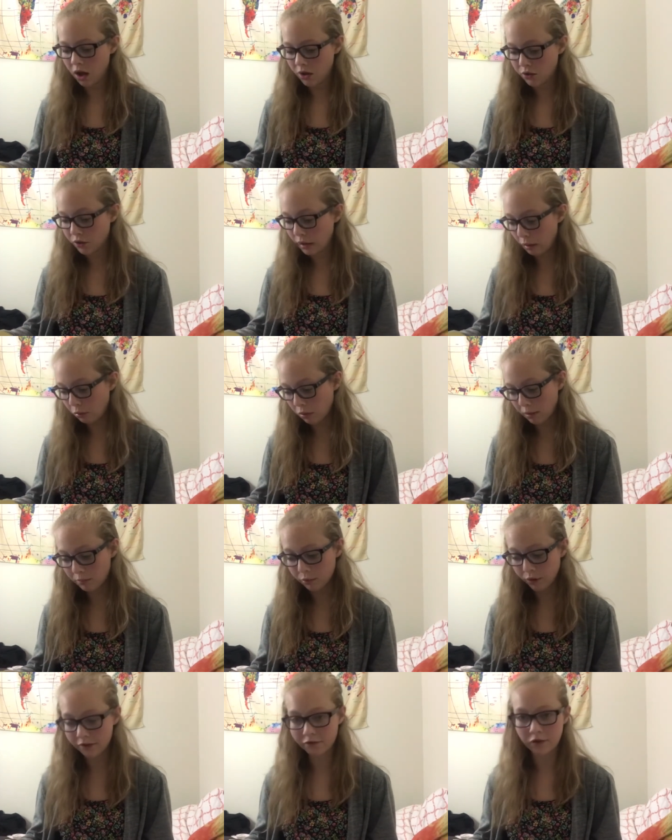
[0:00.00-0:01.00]
you get 1
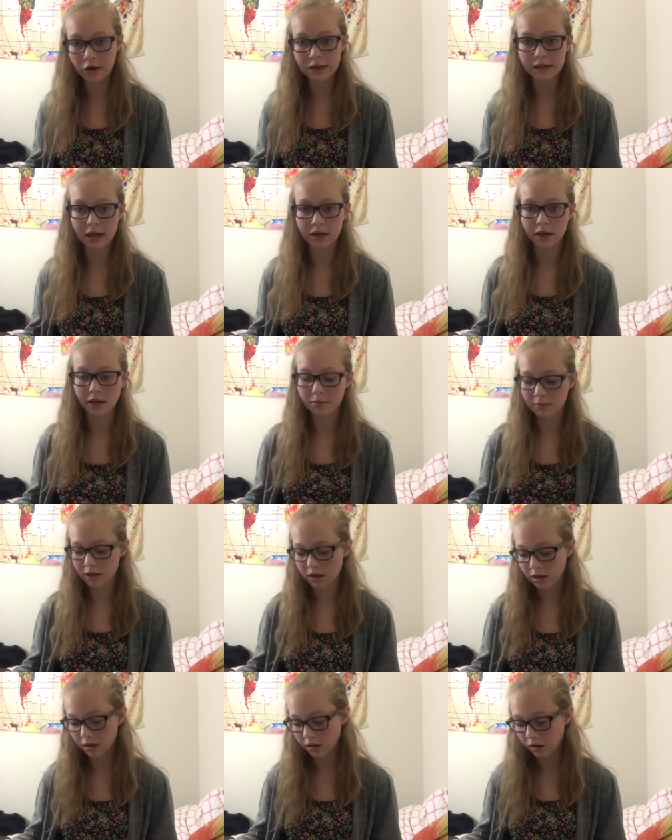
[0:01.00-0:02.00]
point for attending a
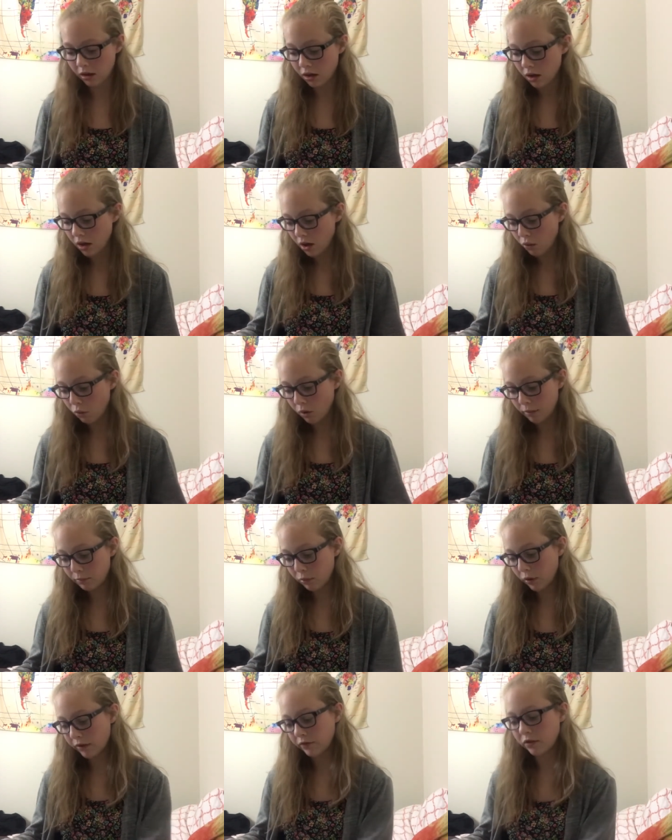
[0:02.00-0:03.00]
meeting, 1
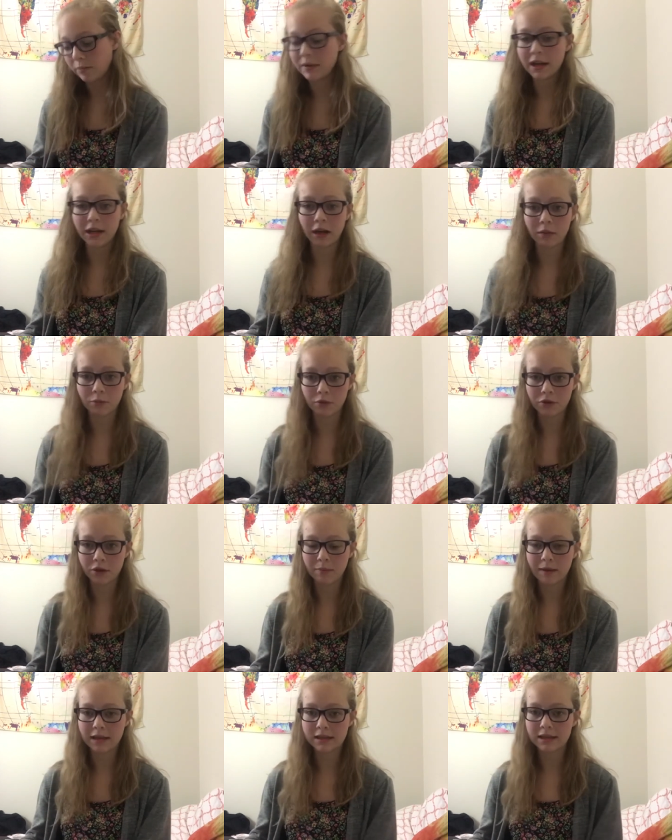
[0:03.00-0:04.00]
point for meeting up with your
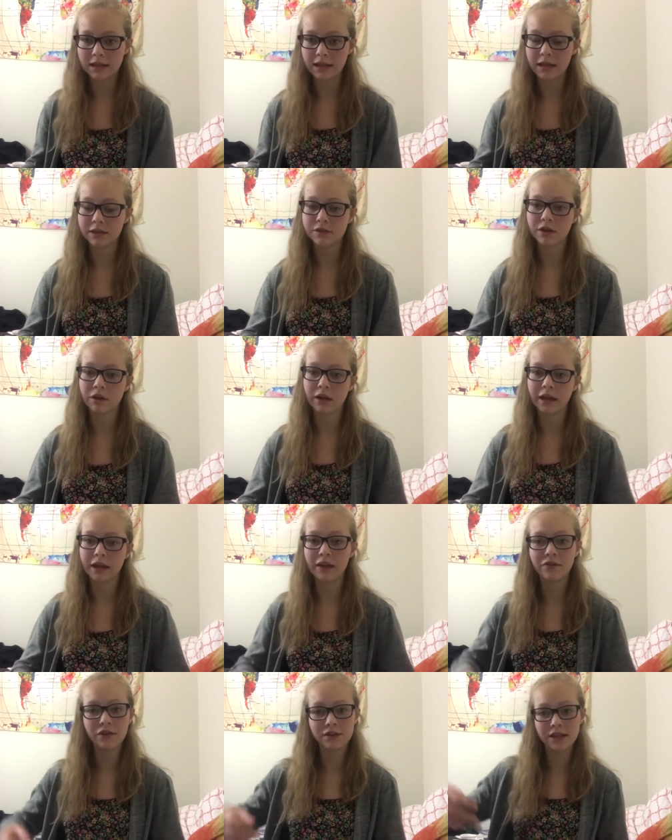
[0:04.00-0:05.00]
mentee. So
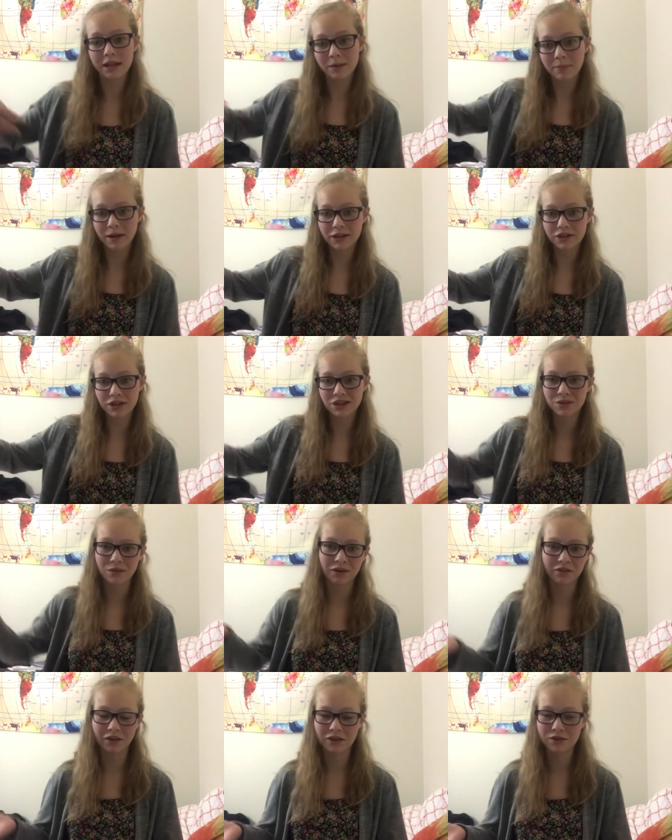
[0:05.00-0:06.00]
if you send a picture to
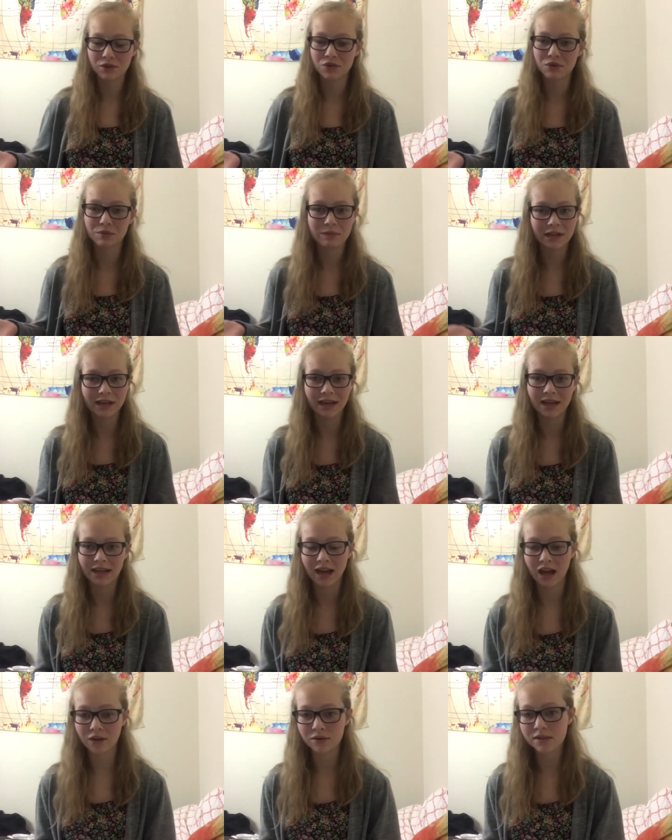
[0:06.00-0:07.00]
one of our social media
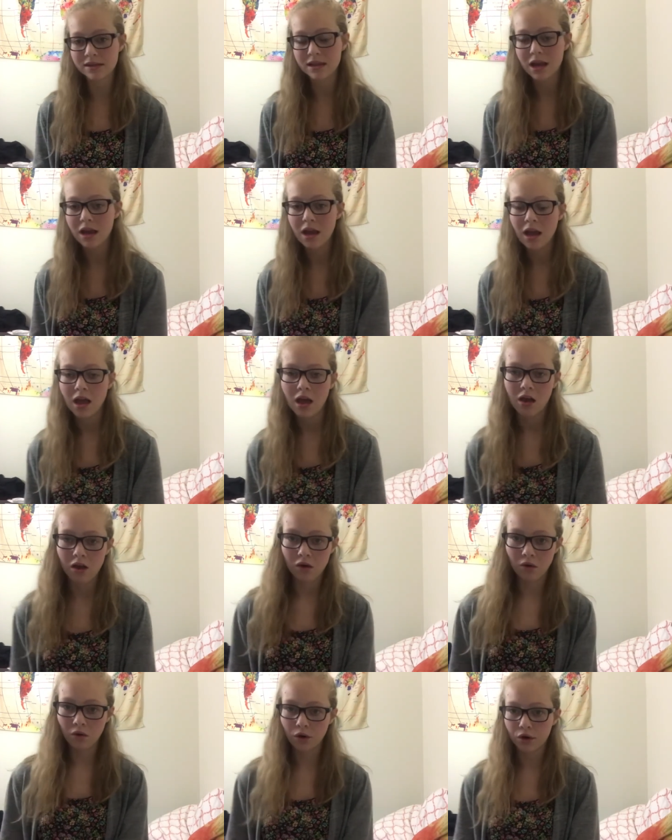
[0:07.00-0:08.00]
accounts
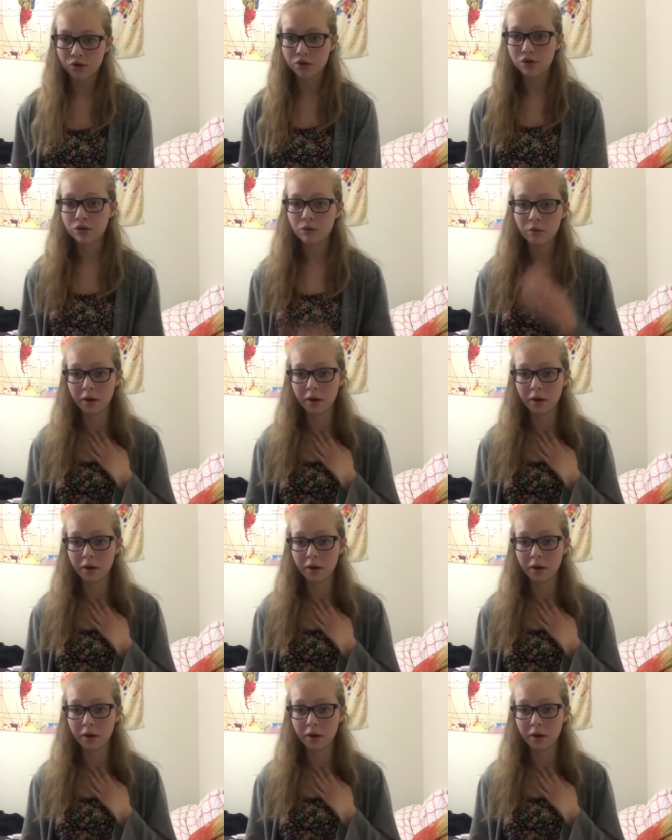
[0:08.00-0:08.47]
or to